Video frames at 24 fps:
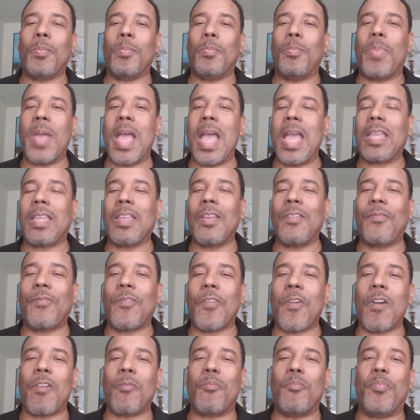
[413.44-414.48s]
back and
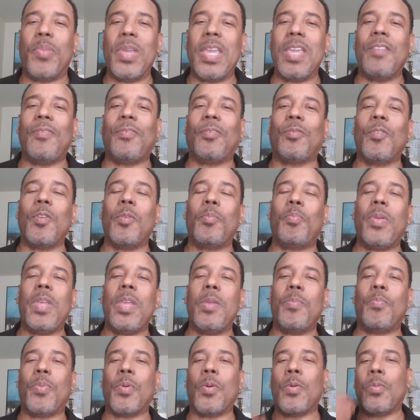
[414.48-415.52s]
forth beefs with
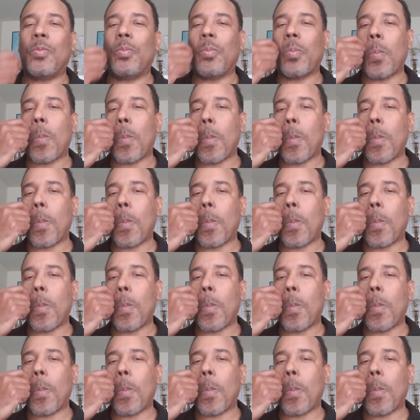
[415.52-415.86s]
people,